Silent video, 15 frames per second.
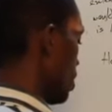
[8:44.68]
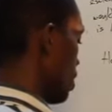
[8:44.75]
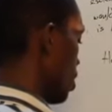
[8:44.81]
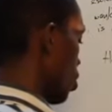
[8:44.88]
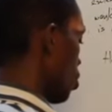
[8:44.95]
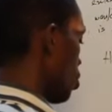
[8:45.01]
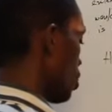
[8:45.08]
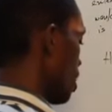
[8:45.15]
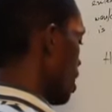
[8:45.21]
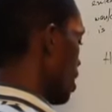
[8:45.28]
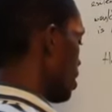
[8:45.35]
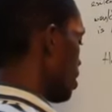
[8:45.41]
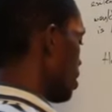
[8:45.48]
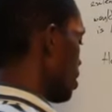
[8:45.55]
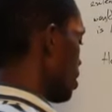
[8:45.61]
the old
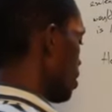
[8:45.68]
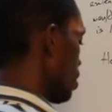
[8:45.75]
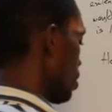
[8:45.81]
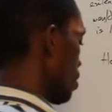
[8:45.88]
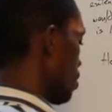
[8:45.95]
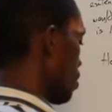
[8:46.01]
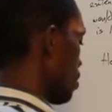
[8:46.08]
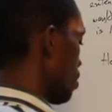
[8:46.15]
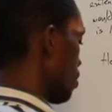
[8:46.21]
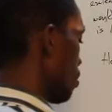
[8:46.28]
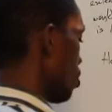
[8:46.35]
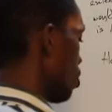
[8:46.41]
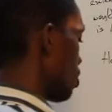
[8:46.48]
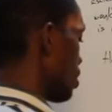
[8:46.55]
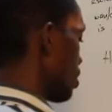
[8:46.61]
length
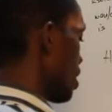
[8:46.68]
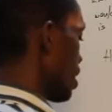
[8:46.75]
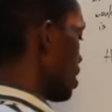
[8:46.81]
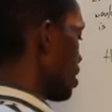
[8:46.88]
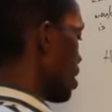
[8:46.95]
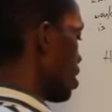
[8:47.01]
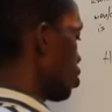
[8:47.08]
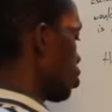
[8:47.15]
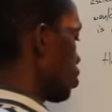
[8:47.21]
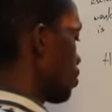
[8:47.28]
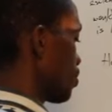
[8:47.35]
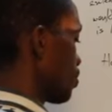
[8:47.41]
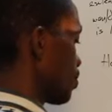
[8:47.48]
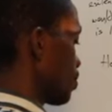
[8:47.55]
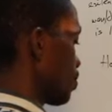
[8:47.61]
plus the extension,
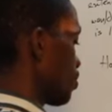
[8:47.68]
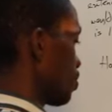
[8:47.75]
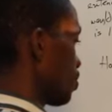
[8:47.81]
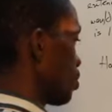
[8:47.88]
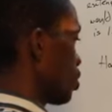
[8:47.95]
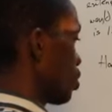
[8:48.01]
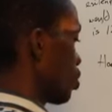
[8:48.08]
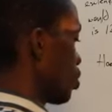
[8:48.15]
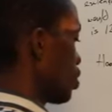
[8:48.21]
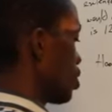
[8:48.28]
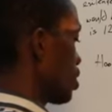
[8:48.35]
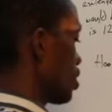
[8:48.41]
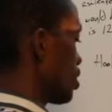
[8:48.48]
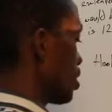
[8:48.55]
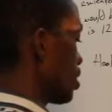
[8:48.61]

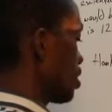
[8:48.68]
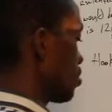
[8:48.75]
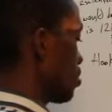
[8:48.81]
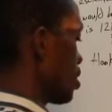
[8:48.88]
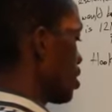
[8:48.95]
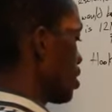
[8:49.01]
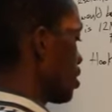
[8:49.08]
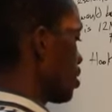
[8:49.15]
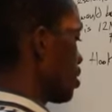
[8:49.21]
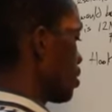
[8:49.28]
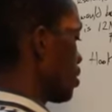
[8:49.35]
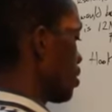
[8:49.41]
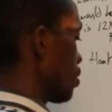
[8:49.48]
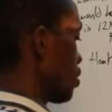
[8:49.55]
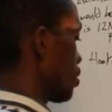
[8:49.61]
which is 3
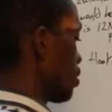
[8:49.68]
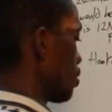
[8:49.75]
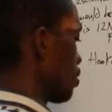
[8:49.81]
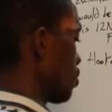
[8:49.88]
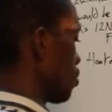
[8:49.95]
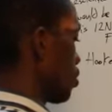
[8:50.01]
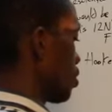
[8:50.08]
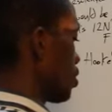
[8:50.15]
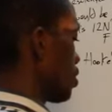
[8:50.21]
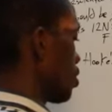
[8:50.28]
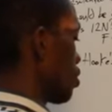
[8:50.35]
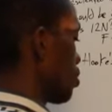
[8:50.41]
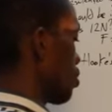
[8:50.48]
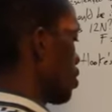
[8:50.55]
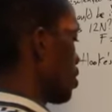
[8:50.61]
meters plus
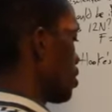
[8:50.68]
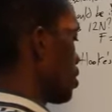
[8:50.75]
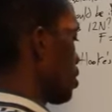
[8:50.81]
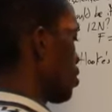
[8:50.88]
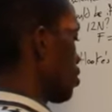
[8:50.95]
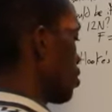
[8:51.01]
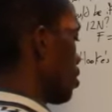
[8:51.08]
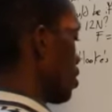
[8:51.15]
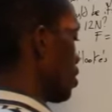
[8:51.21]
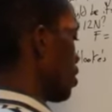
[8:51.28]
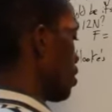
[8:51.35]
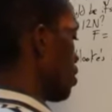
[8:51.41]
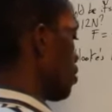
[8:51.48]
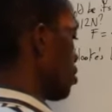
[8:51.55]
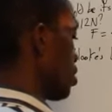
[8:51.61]

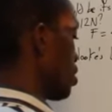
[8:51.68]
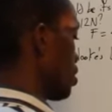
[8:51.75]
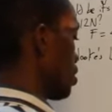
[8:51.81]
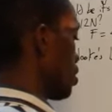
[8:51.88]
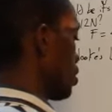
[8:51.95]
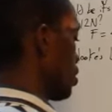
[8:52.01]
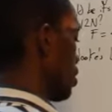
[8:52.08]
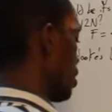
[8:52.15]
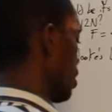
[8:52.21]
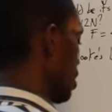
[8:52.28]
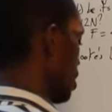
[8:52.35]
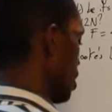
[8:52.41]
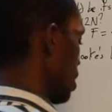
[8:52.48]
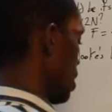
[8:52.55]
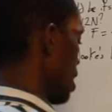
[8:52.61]
0.03 meters.
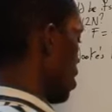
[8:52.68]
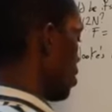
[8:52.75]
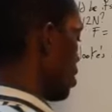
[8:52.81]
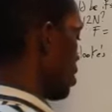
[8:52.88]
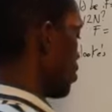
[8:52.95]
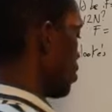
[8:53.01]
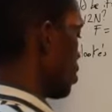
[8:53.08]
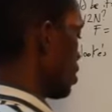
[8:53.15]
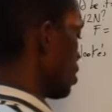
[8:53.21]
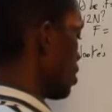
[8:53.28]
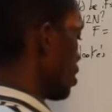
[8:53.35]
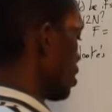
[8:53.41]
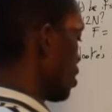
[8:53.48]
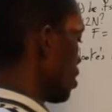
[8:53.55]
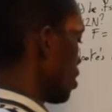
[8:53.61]
And that will give
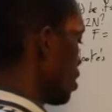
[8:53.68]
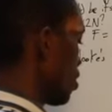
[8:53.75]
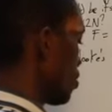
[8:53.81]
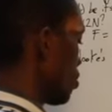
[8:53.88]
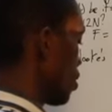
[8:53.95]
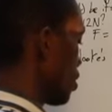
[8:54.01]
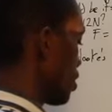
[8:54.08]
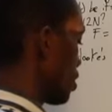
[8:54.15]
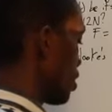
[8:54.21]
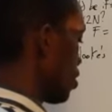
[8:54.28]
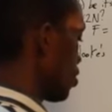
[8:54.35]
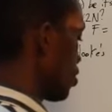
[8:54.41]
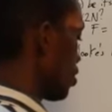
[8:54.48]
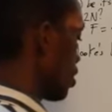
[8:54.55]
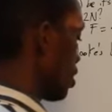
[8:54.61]
us
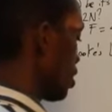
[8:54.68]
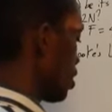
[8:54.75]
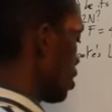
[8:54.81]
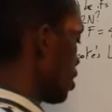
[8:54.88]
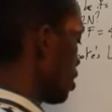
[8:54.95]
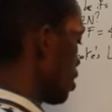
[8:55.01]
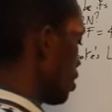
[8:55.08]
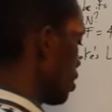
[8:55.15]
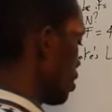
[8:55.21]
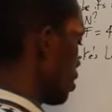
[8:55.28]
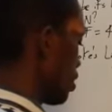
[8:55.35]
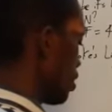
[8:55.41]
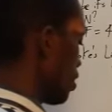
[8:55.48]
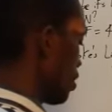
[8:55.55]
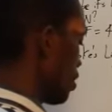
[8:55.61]
3.03
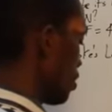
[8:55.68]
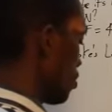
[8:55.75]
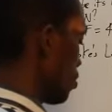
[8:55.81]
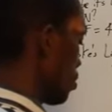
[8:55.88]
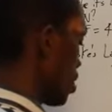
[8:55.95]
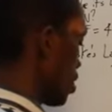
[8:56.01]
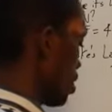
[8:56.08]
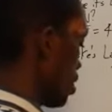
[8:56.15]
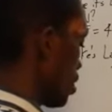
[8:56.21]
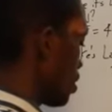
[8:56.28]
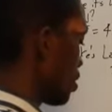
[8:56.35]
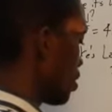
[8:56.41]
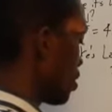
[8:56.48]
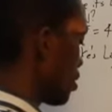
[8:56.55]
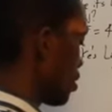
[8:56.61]

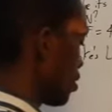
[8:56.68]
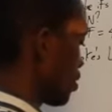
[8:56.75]
meters.